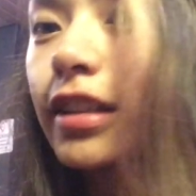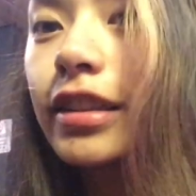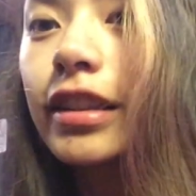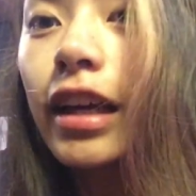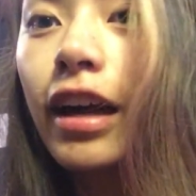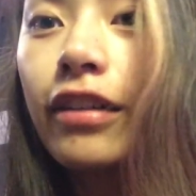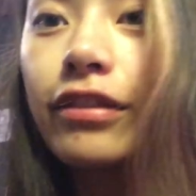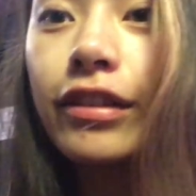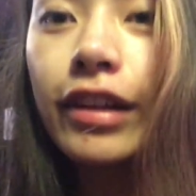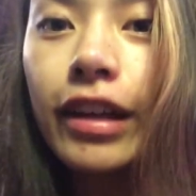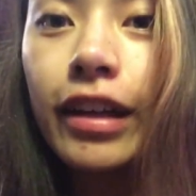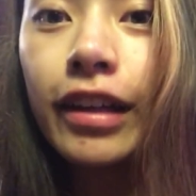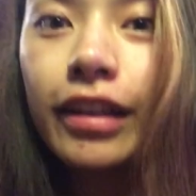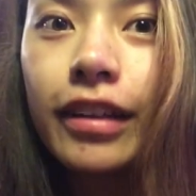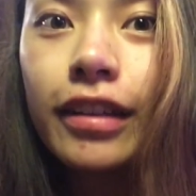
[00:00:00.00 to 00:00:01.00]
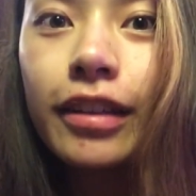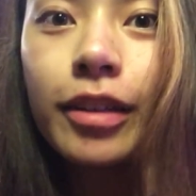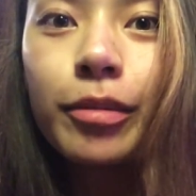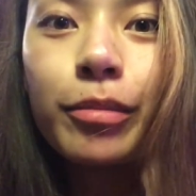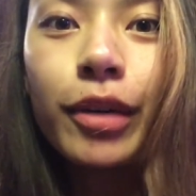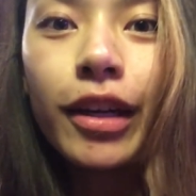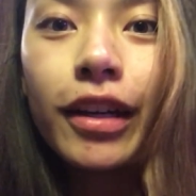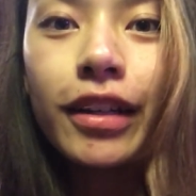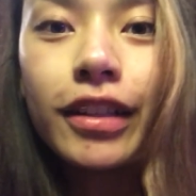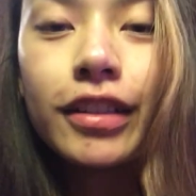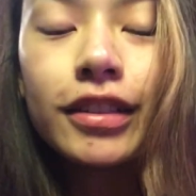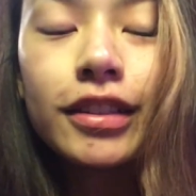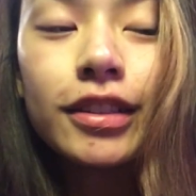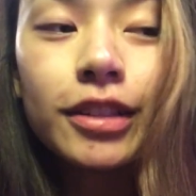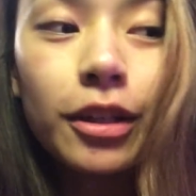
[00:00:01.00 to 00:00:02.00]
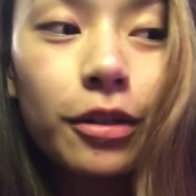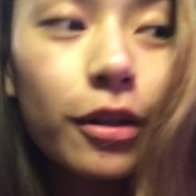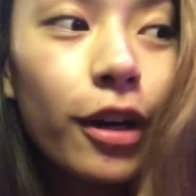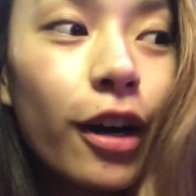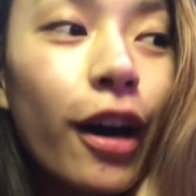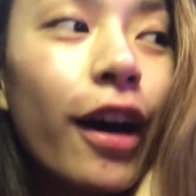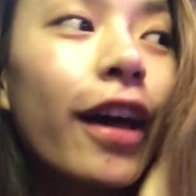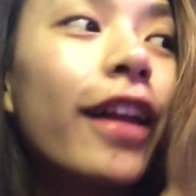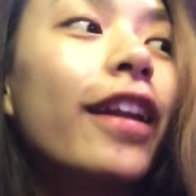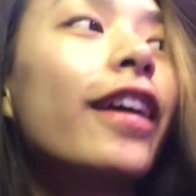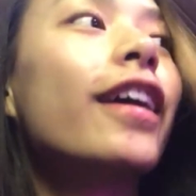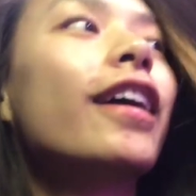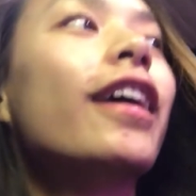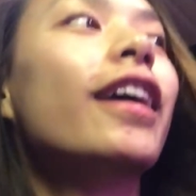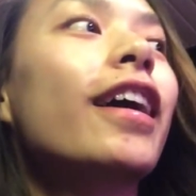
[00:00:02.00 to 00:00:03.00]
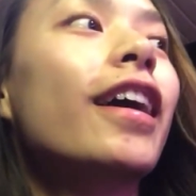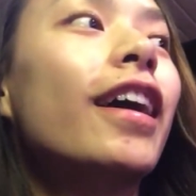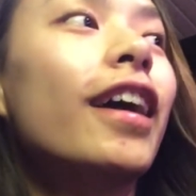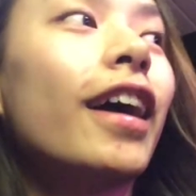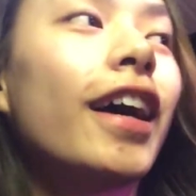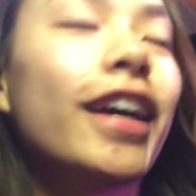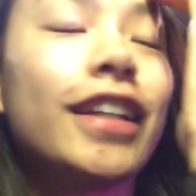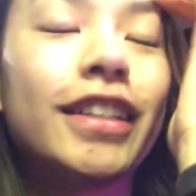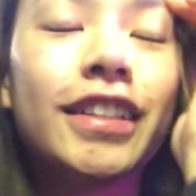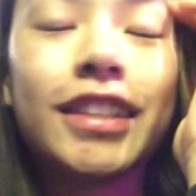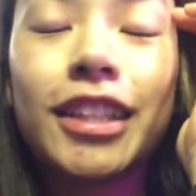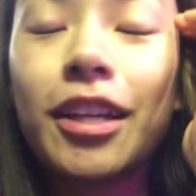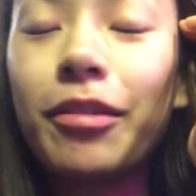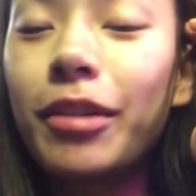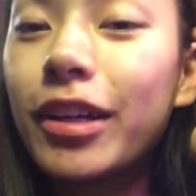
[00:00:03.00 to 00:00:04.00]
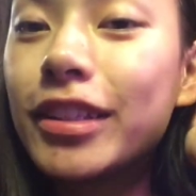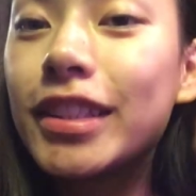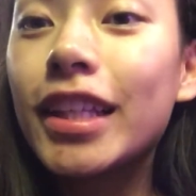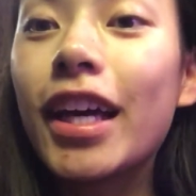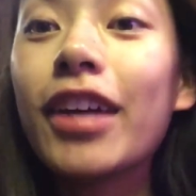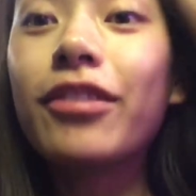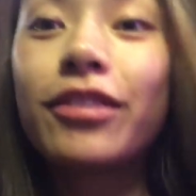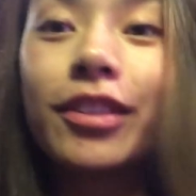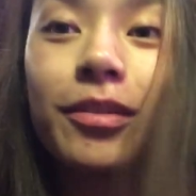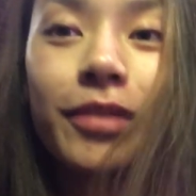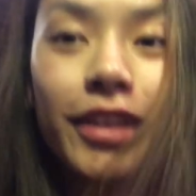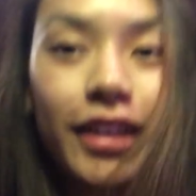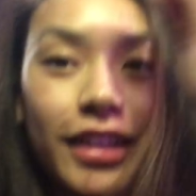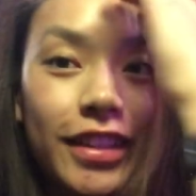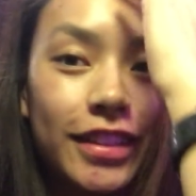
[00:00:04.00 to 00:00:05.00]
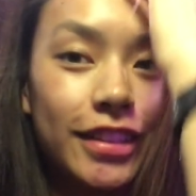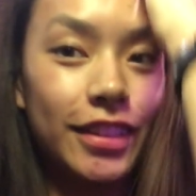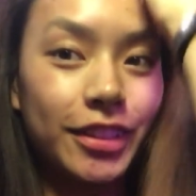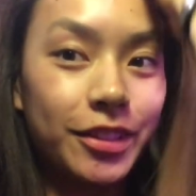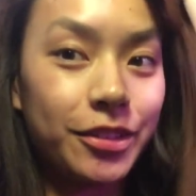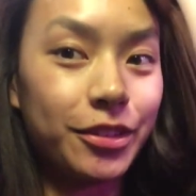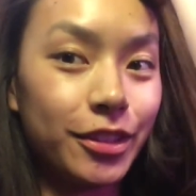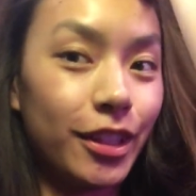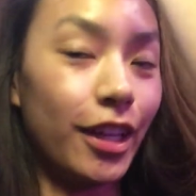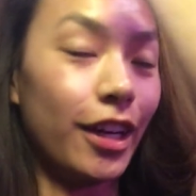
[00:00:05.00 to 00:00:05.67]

this cafe, but it is so hot I had to step outside for a minute to cool